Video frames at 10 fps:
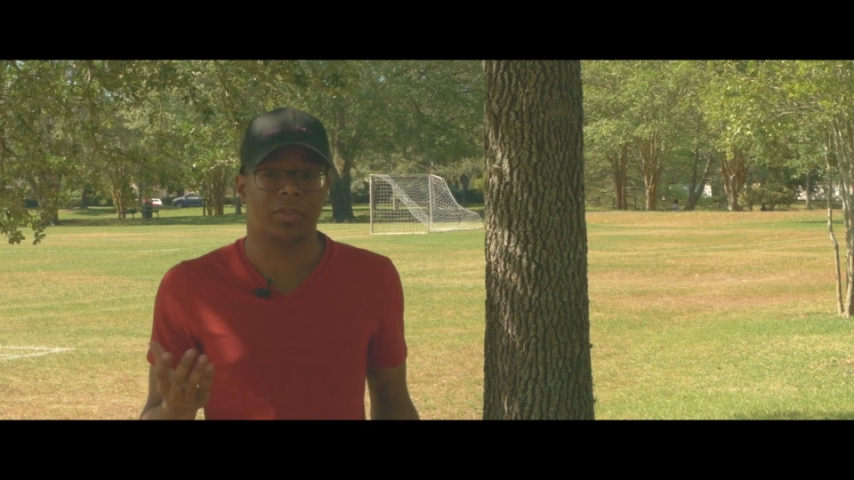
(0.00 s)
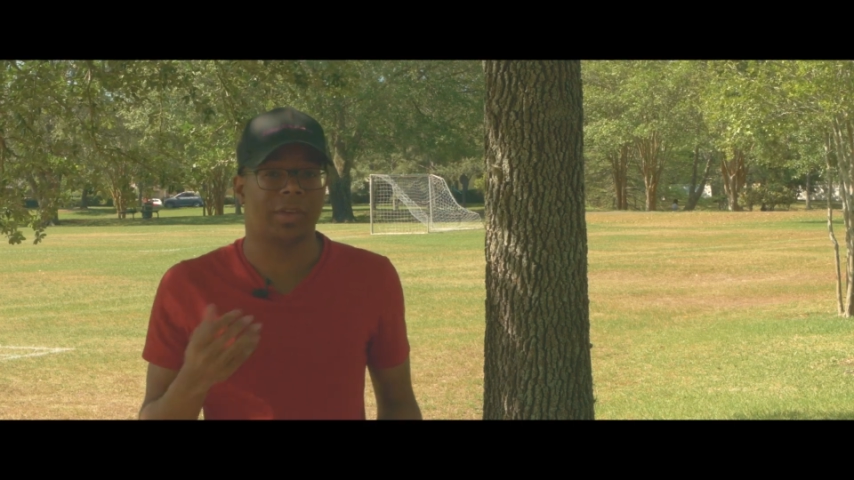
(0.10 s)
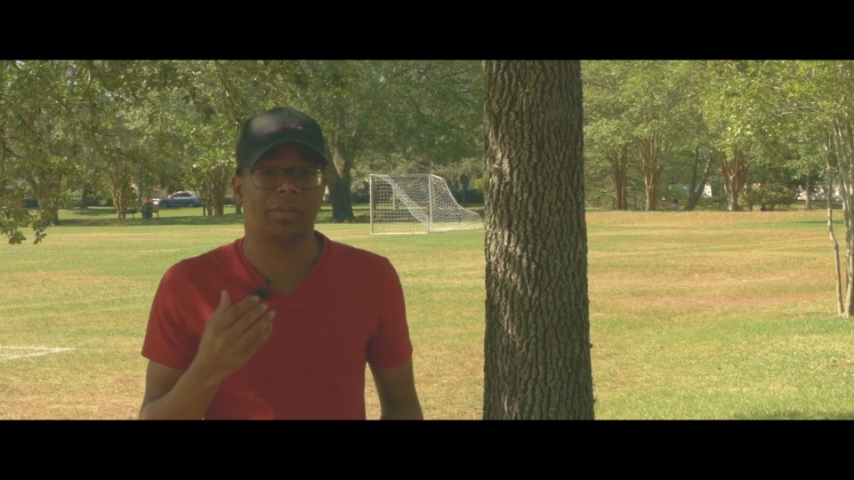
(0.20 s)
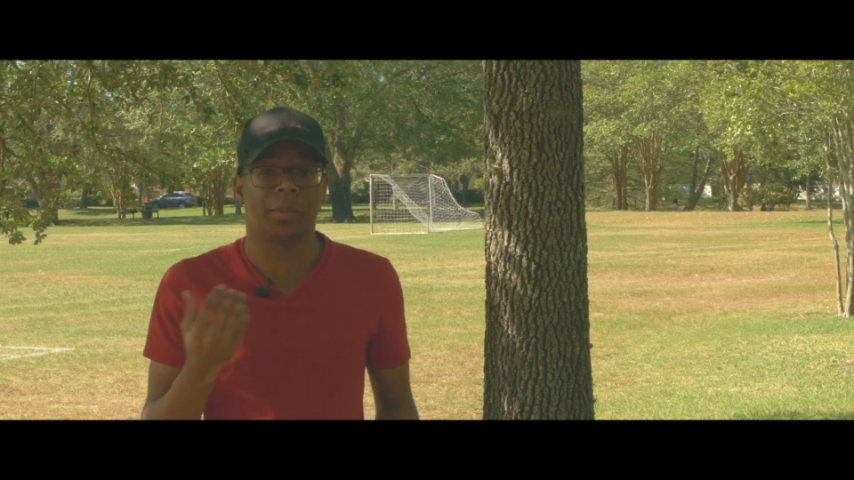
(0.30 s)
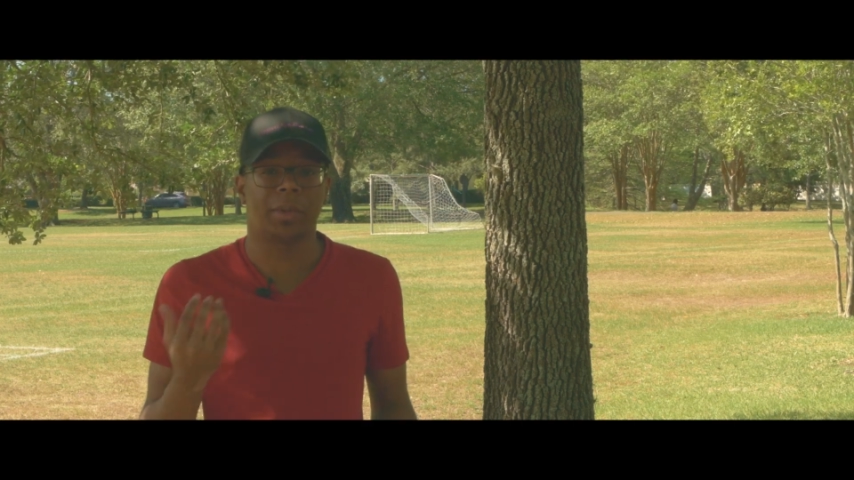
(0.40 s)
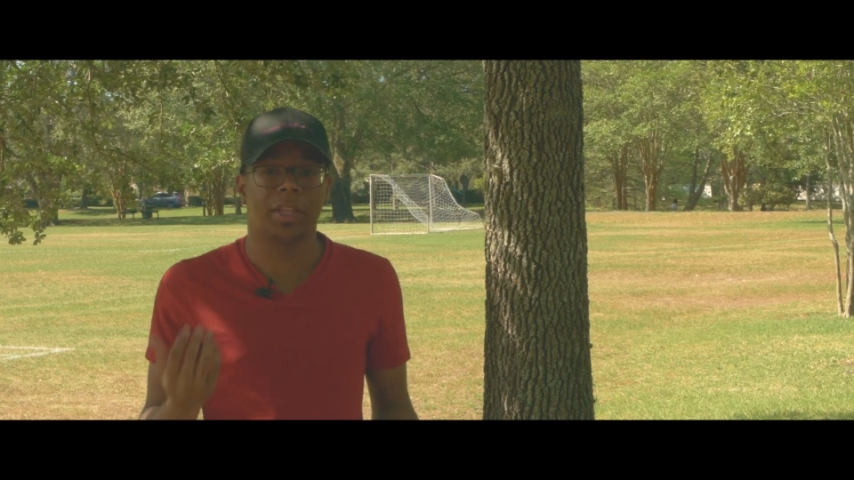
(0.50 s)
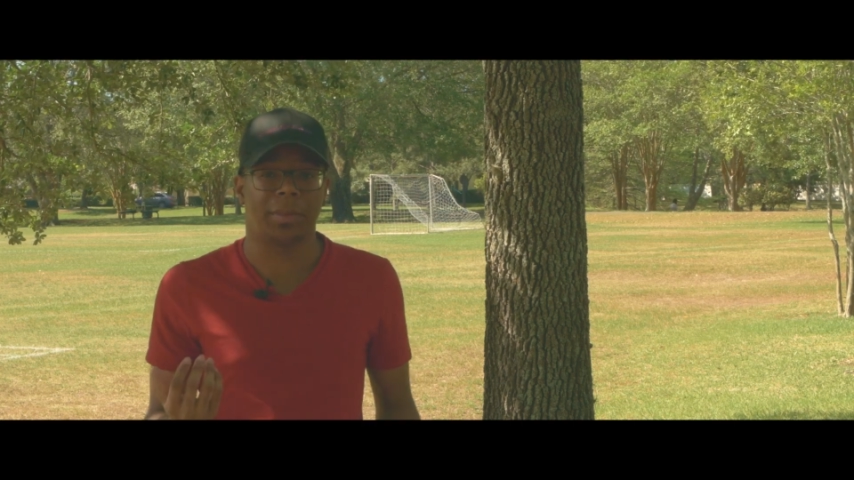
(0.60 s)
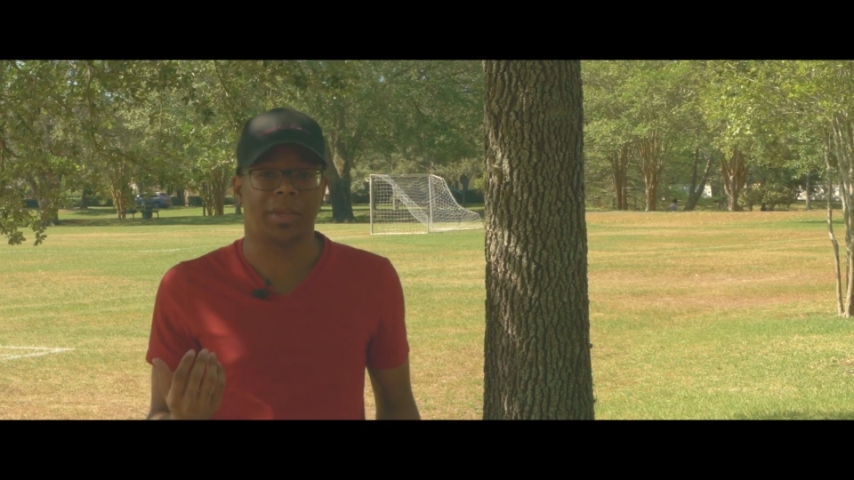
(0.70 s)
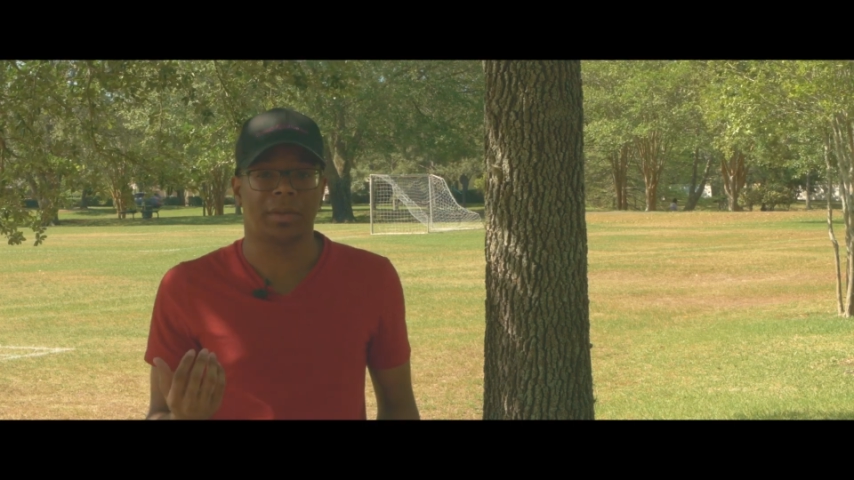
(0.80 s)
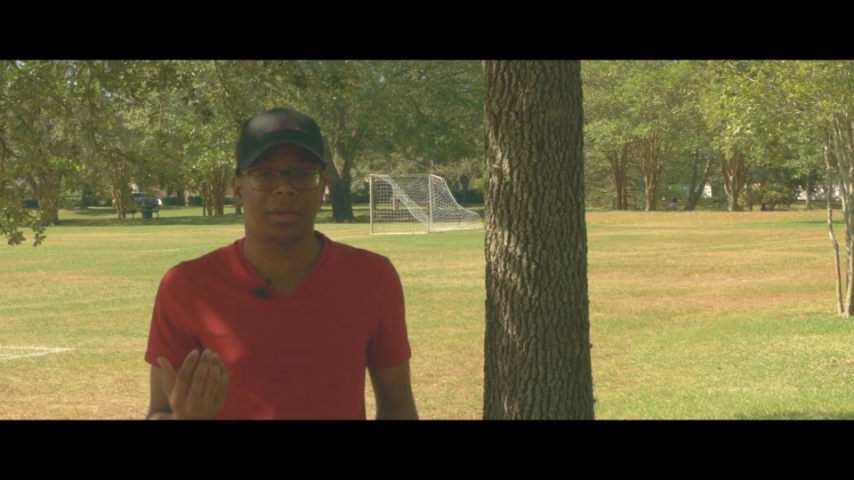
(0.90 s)
You give them a
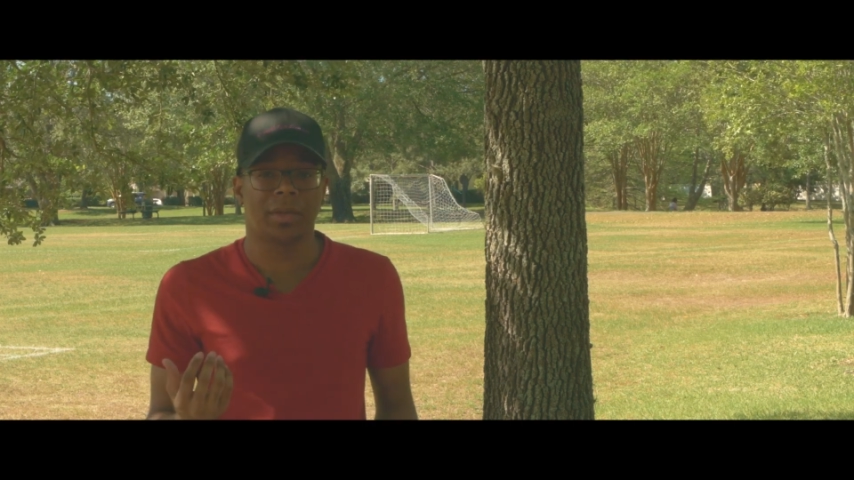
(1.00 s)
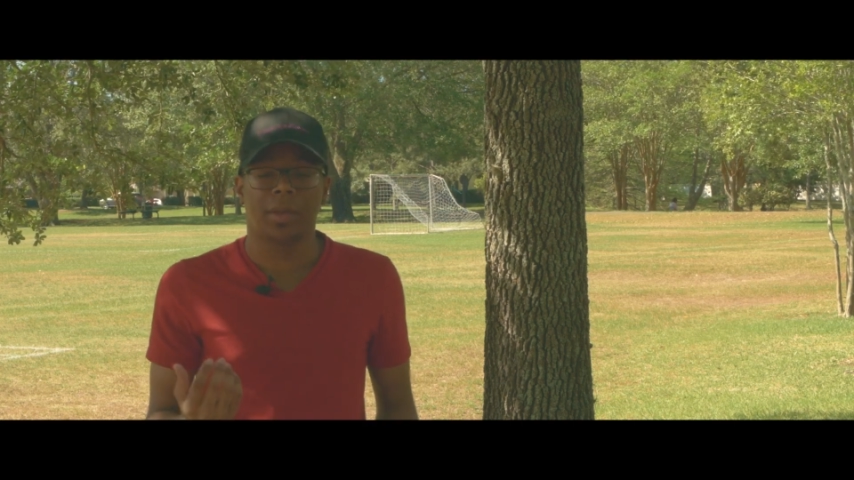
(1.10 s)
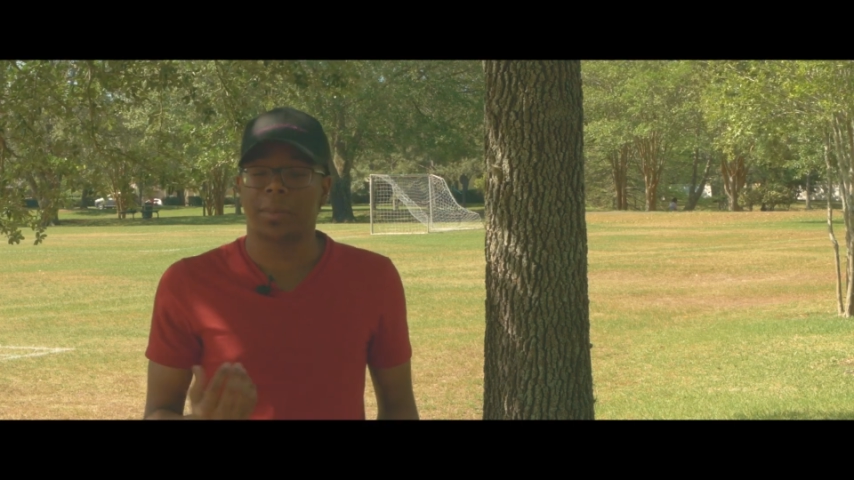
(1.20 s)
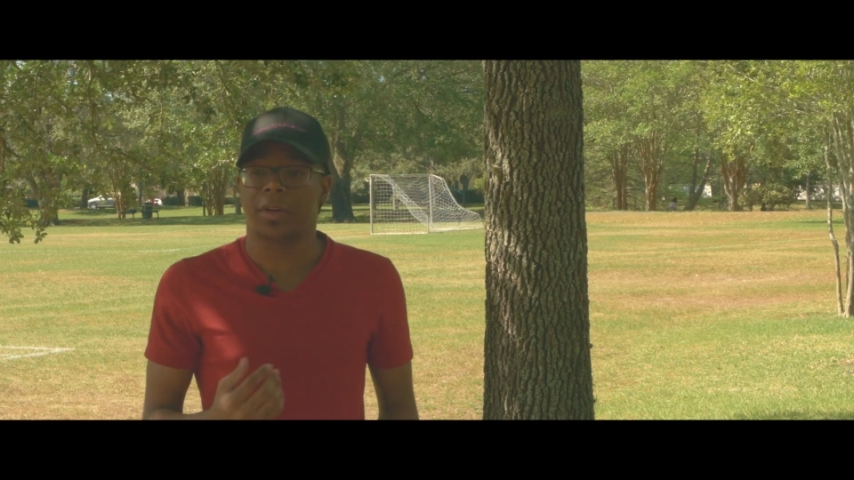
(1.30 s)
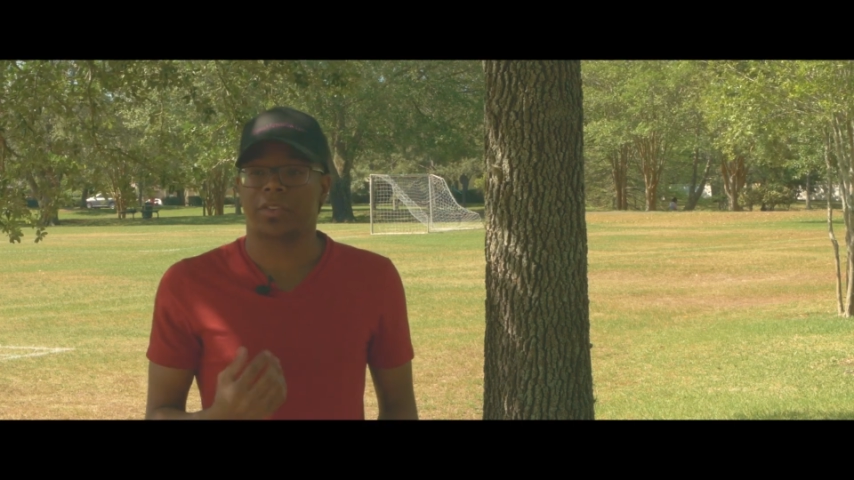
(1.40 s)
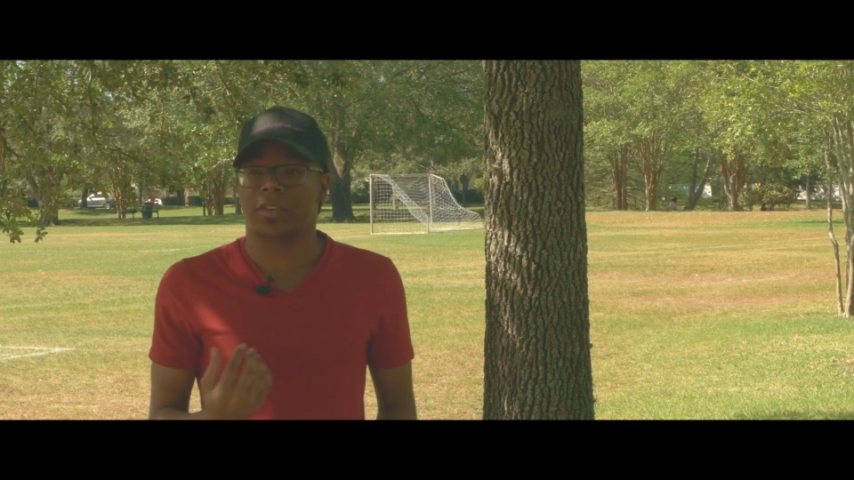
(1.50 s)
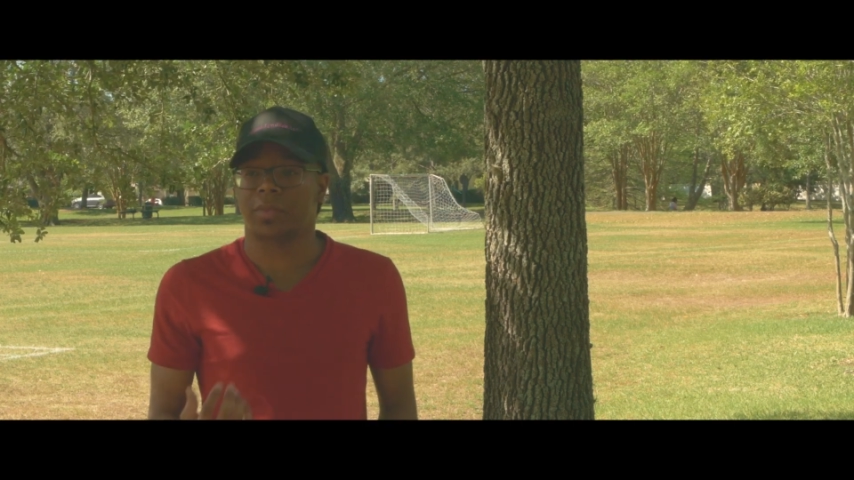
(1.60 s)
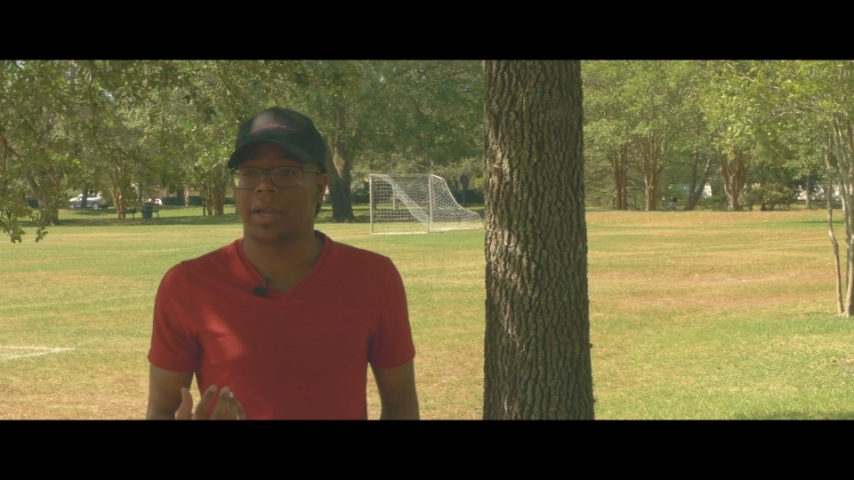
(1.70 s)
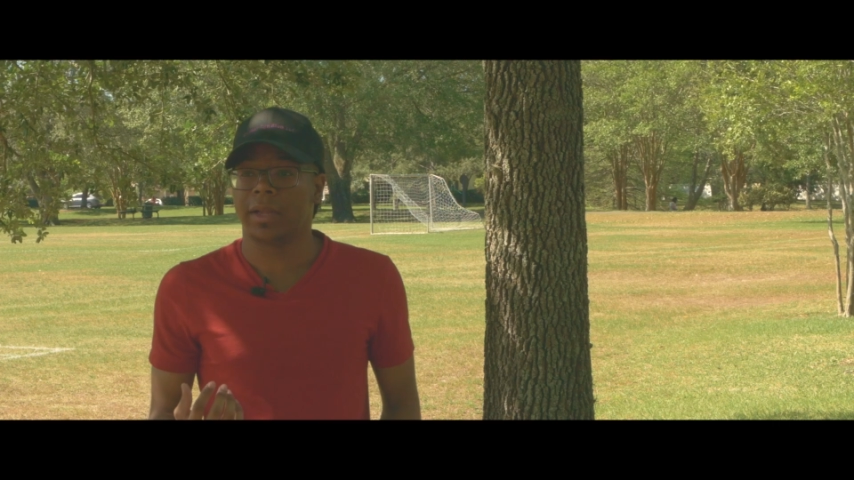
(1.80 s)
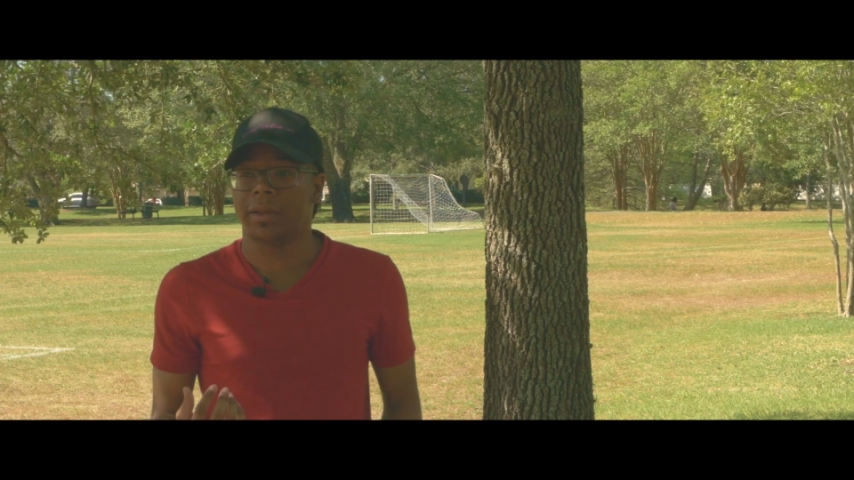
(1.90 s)
limit, because if
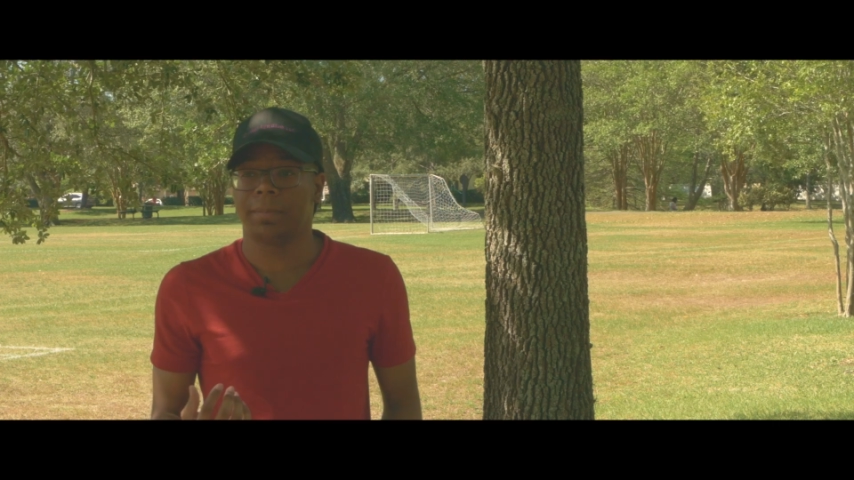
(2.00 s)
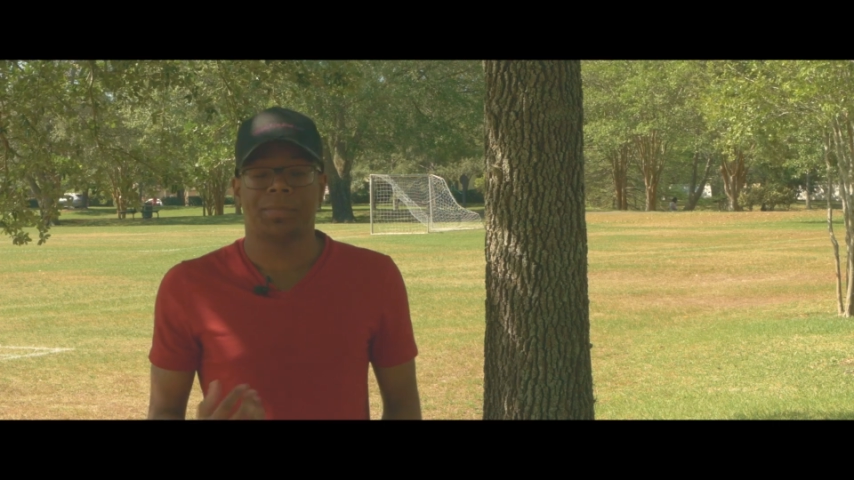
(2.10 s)
not,